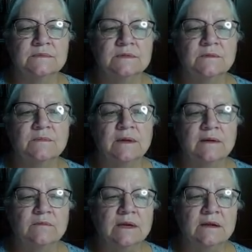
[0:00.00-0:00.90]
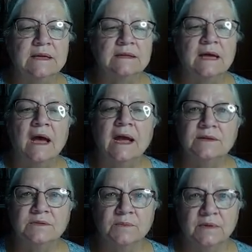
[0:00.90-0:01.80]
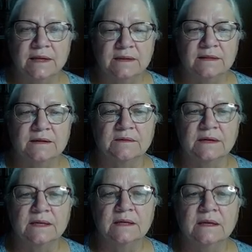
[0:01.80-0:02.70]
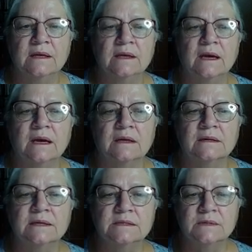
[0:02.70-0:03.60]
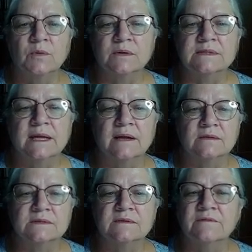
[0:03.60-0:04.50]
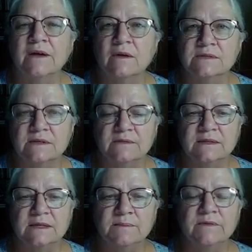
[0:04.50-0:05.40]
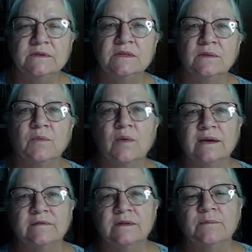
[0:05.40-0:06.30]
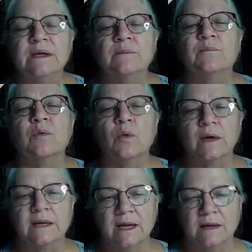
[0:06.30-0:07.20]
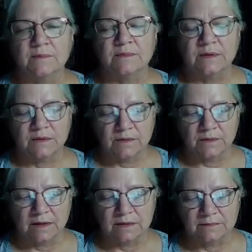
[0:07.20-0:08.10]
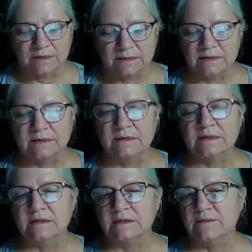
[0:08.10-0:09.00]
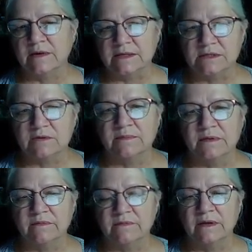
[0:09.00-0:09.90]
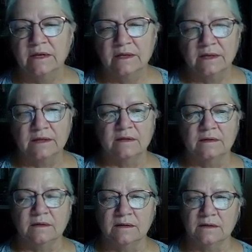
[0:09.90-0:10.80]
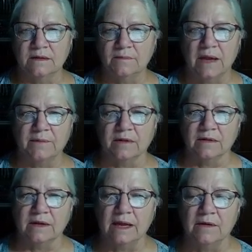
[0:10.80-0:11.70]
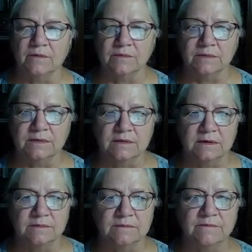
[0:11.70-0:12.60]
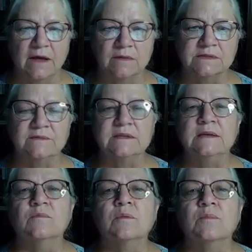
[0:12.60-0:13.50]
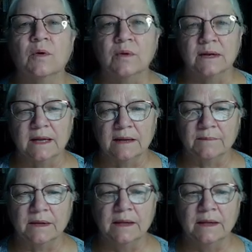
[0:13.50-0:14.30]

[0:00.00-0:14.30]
So we look at the hydroplate theory. It supports accounts of the fountains of the deep, even to the point of them being broken up. It's very descriptive in the Bible how the fountains of the deep were broken up,